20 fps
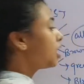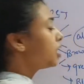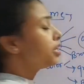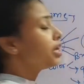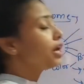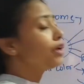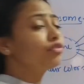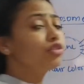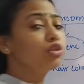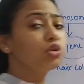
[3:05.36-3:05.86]
they
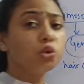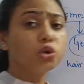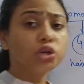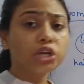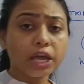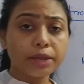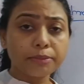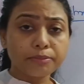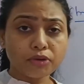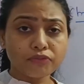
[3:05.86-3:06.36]
have two
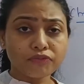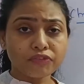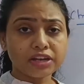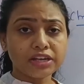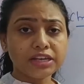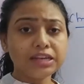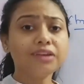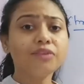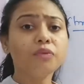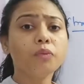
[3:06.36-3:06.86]
type of
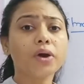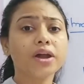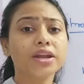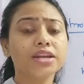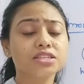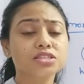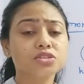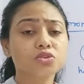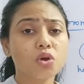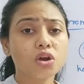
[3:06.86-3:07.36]
allele. One
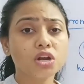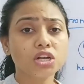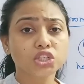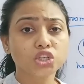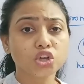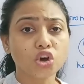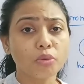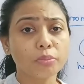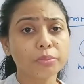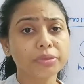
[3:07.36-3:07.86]
is called
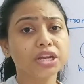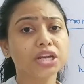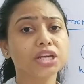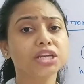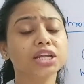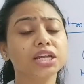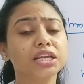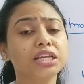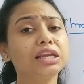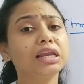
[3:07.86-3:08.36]

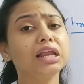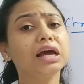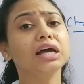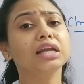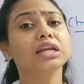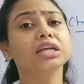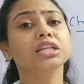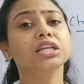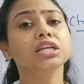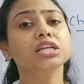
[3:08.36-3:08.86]
dominant allele,
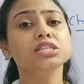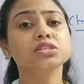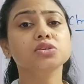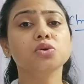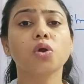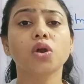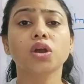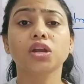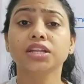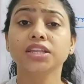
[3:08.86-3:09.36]
another is
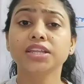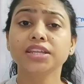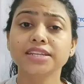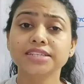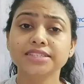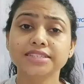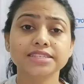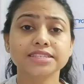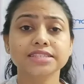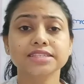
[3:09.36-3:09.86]
called the
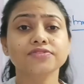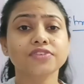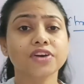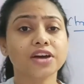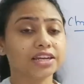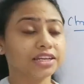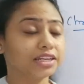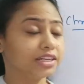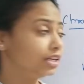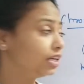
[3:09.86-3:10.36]
recessive
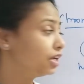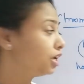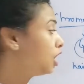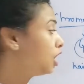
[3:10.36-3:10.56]
allele.